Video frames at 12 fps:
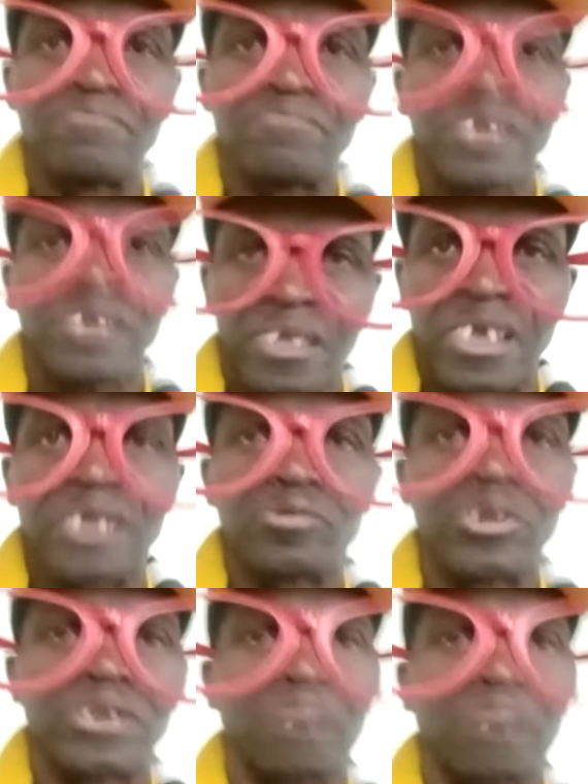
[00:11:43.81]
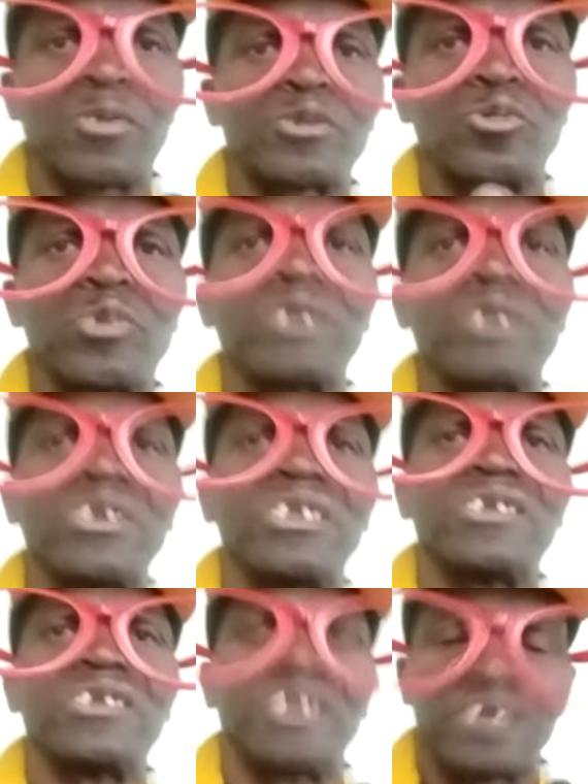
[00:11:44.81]
Yes, we're supposed to win. We need
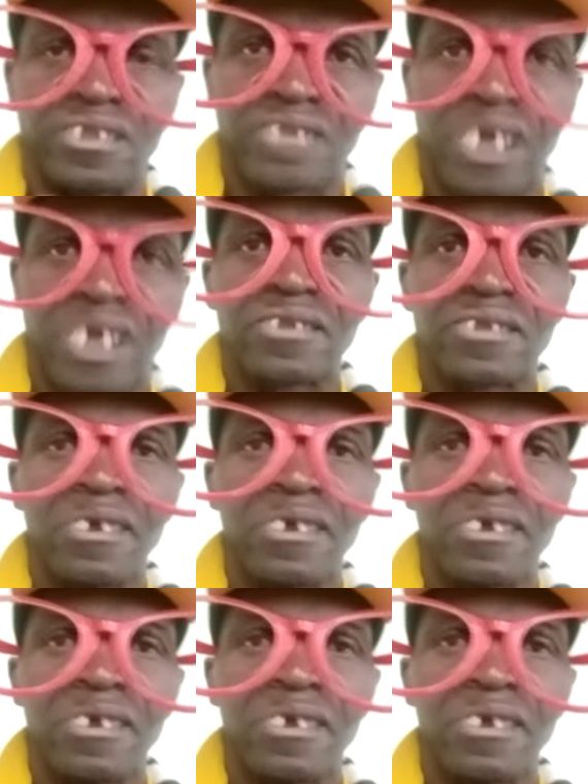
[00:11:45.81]
the results,